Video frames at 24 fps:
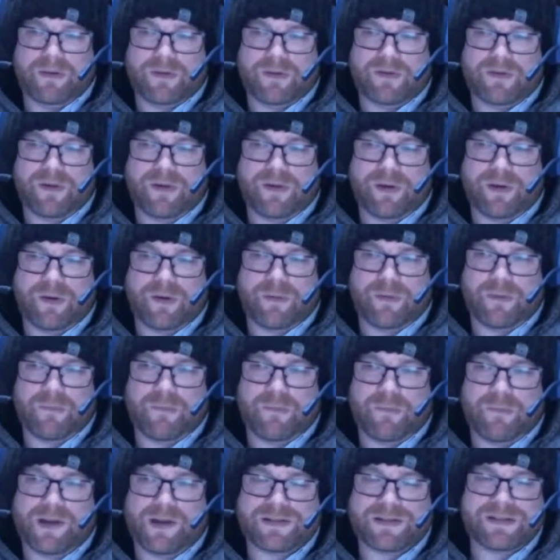So
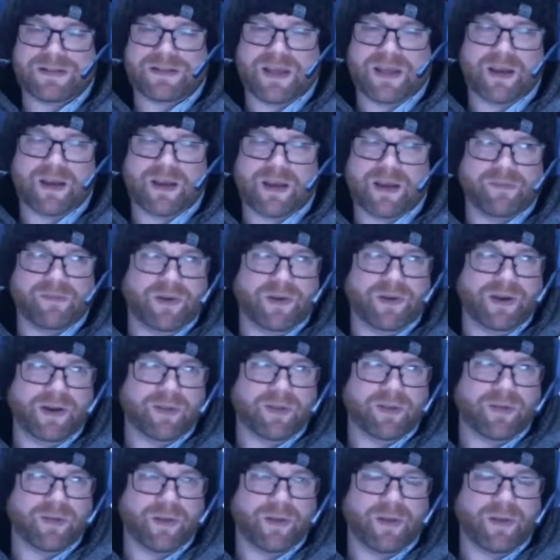my understanding of reading
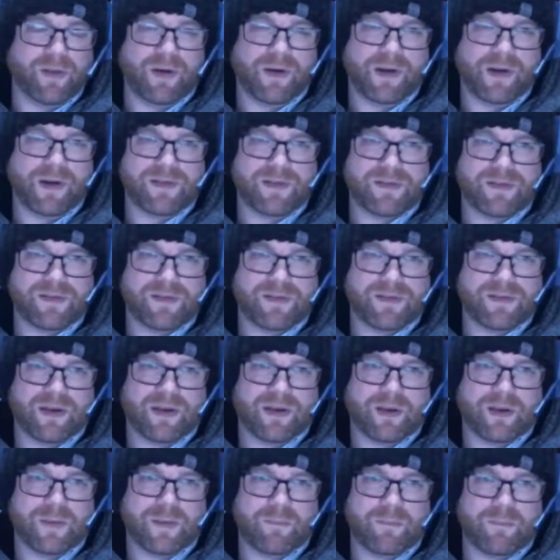through the lines is
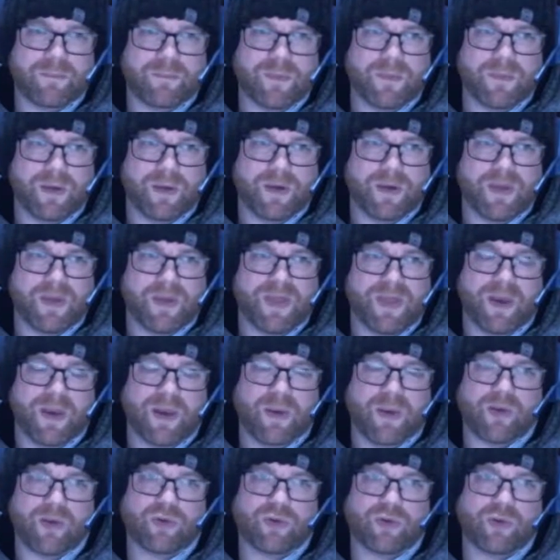they
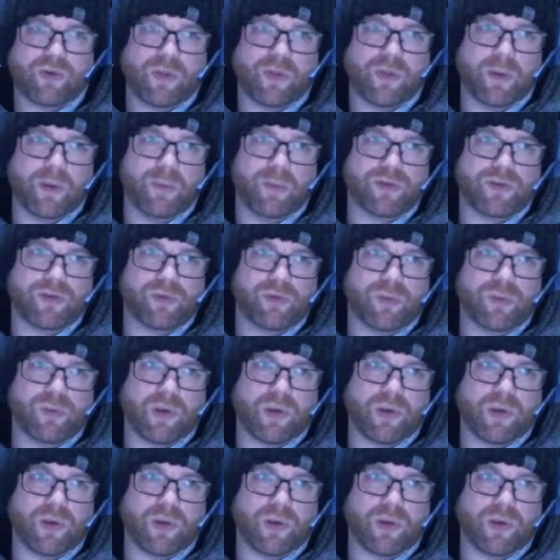lost all the original